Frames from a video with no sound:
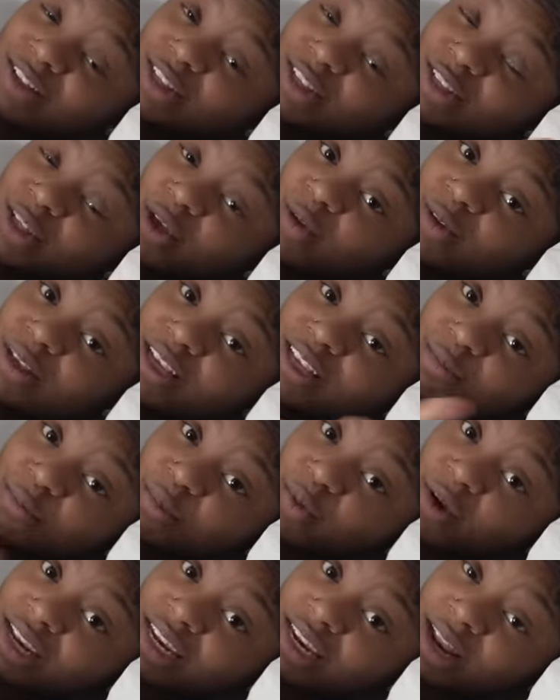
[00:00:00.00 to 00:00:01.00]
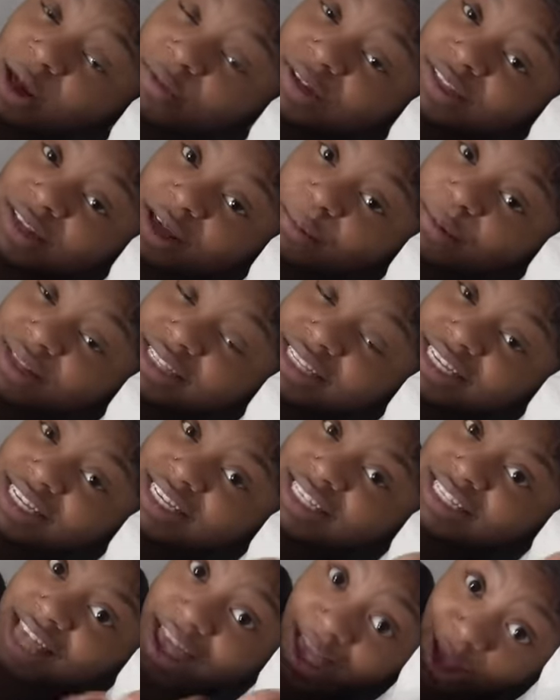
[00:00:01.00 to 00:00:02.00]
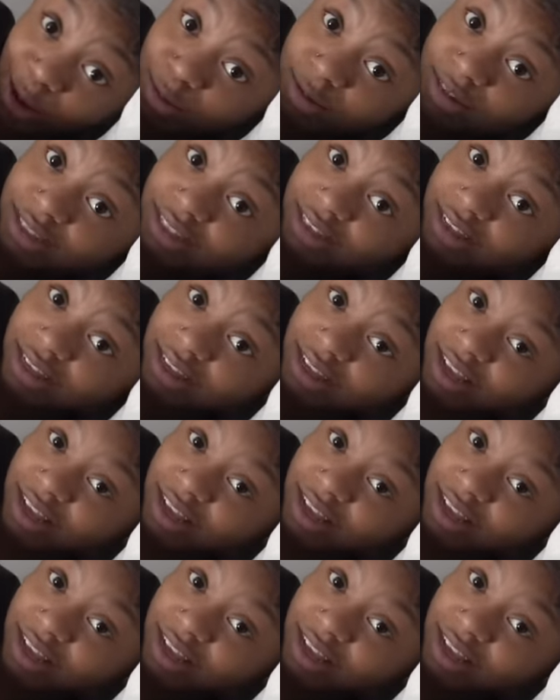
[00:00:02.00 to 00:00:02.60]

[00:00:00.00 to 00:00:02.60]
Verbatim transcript: just told this boy that I was coming to his house.